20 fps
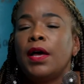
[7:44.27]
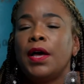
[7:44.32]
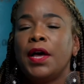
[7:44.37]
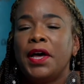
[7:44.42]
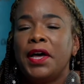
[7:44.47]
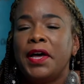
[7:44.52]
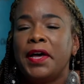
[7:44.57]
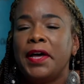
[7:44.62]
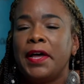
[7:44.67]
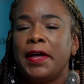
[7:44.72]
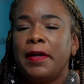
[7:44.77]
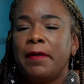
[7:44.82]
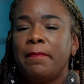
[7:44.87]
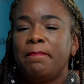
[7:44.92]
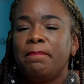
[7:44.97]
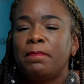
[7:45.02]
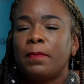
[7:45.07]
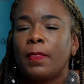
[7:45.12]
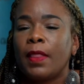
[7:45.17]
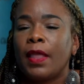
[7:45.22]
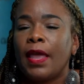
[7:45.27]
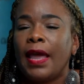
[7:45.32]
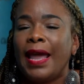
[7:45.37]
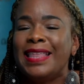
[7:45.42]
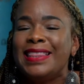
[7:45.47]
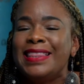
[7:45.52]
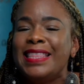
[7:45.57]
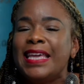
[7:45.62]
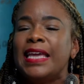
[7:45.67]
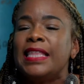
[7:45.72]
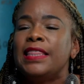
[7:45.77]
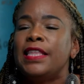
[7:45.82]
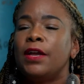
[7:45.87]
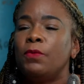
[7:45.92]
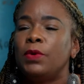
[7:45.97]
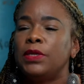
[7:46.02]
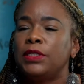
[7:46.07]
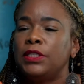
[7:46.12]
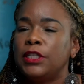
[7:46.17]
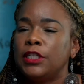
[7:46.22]
And then
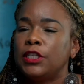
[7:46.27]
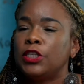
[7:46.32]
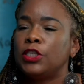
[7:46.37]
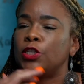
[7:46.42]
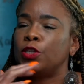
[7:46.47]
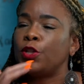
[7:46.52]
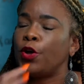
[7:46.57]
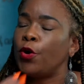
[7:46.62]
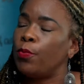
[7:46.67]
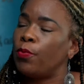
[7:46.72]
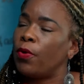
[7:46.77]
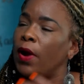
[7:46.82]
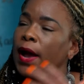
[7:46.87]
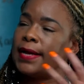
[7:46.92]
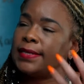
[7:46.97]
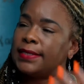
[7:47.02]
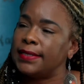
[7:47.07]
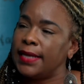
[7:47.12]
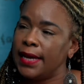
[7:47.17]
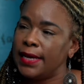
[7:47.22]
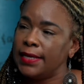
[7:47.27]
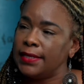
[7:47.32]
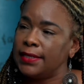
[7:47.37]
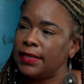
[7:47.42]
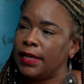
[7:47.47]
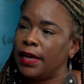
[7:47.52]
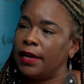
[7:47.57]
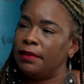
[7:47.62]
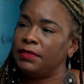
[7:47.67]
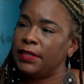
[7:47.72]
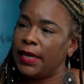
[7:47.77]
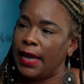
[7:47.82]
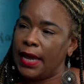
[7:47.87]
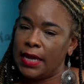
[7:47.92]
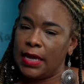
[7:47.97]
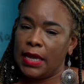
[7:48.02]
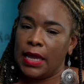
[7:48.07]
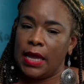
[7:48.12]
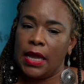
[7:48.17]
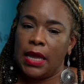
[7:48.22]
there was this slow process of
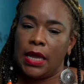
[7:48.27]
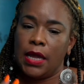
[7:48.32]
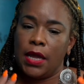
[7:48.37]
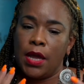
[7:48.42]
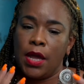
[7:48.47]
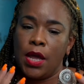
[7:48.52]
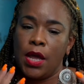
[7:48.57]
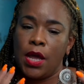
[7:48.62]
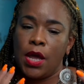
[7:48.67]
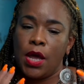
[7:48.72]
taking